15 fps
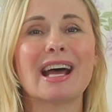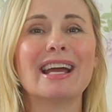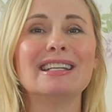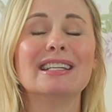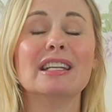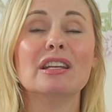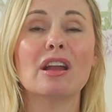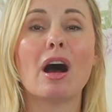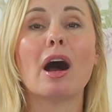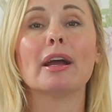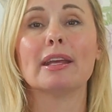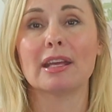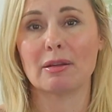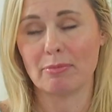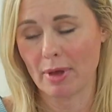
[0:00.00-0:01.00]
I did
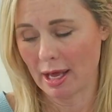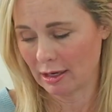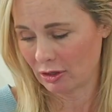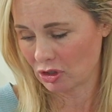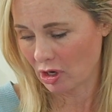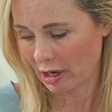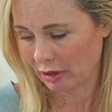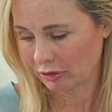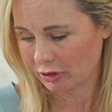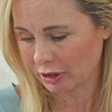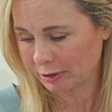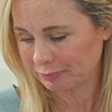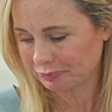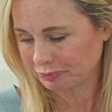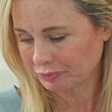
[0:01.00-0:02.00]
not get met in childhood.